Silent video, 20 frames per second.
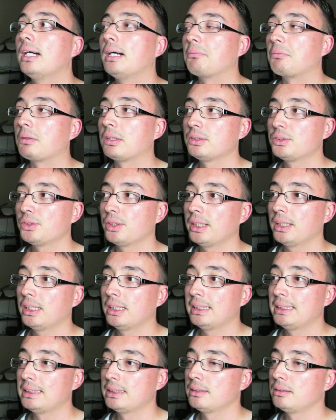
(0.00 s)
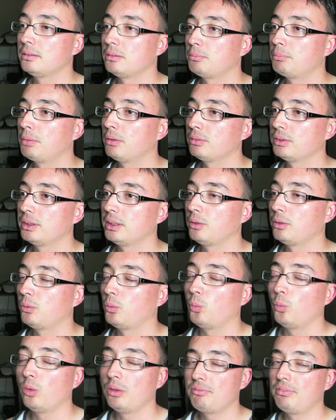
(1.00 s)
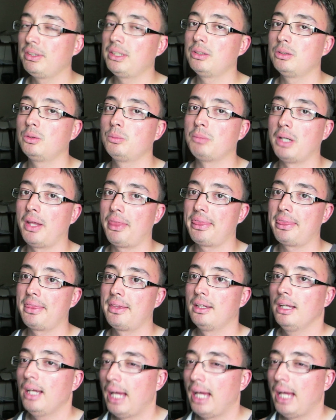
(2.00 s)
I'm gonna try at least to posting one video a month,